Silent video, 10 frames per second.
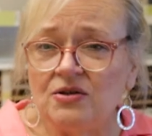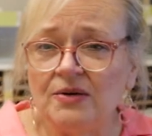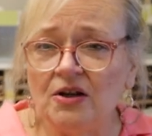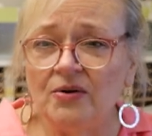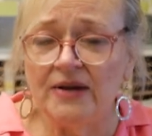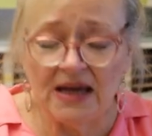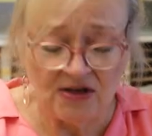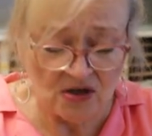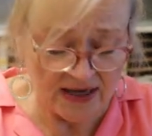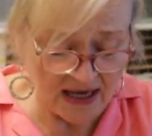to include it
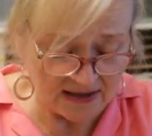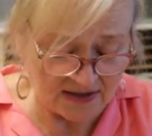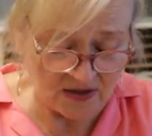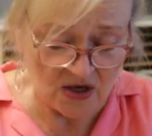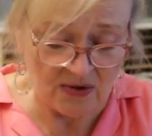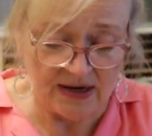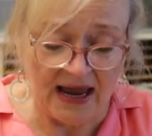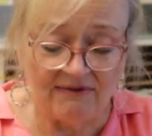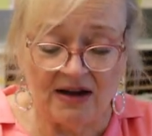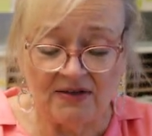in your kit so you would
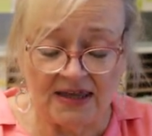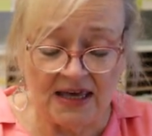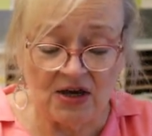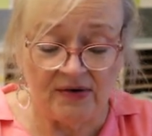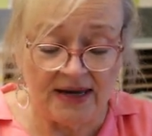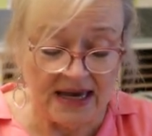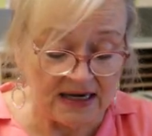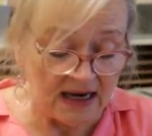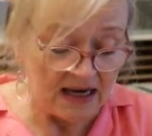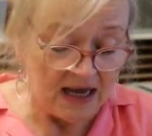have everything you
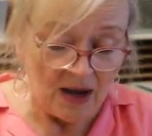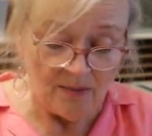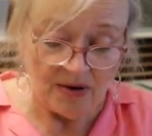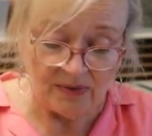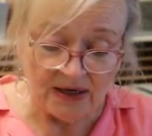need. But we're